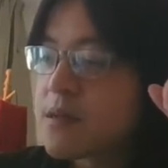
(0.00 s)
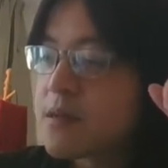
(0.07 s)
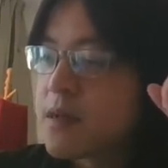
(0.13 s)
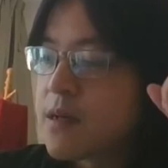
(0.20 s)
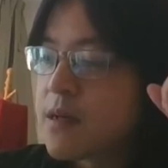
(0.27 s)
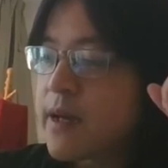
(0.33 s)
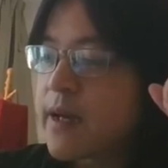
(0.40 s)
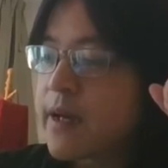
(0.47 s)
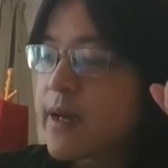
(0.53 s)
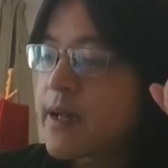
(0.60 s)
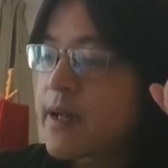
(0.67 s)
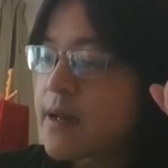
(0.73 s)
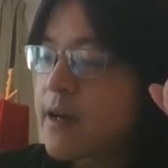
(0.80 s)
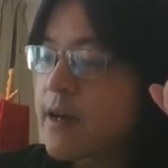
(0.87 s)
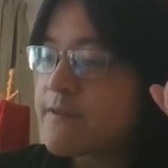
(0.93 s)
and then
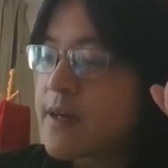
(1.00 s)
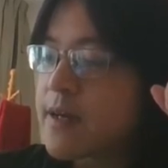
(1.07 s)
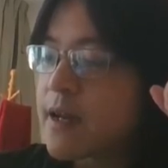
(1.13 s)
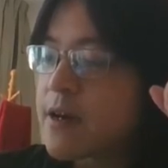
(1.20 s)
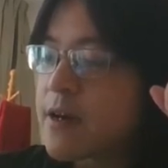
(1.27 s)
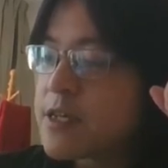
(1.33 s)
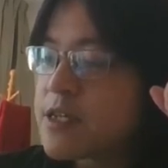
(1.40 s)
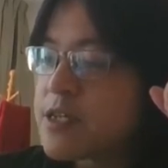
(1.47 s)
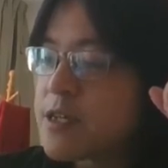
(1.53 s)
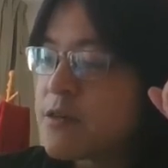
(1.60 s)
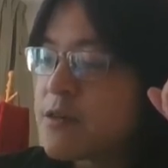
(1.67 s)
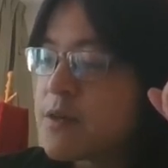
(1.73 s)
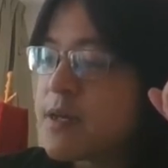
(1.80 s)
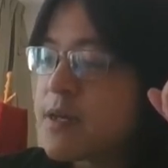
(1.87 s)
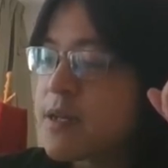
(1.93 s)
after Lagrangian you will
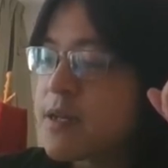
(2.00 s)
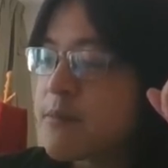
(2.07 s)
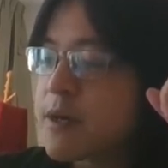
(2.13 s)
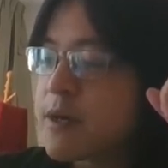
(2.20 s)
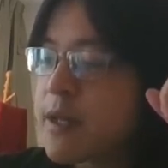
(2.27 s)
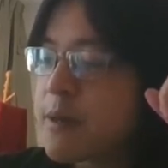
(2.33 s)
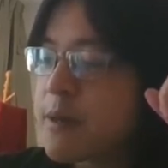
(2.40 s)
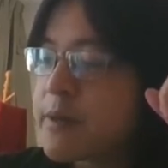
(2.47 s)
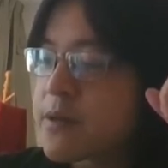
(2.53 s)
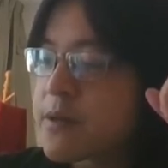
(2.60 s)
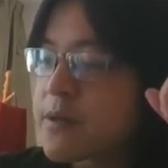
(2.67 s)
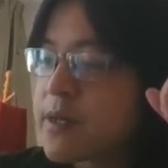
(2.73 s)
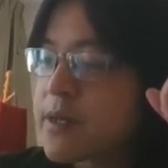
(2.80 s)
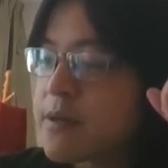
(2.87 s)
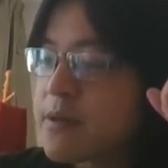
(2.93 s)
learn about
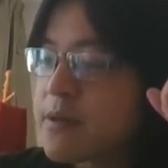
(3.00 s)
Hamiltonian,